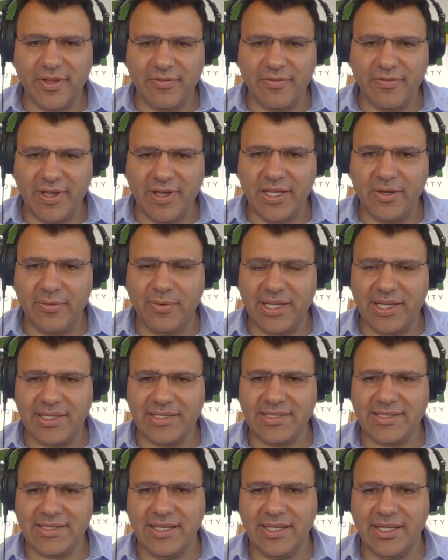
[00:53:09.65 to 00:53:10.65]
if anyone
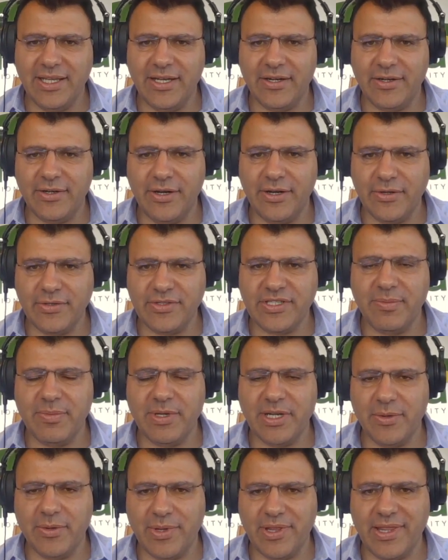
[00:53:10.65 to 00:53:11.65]
listening here knows
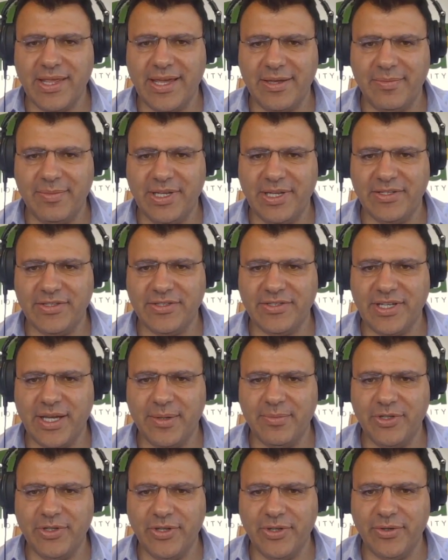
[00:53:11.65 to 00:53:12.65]
somebody with diabetes
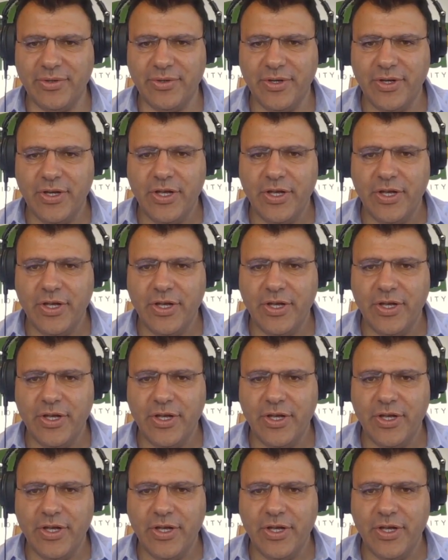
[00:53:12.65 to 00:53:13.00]
type 2,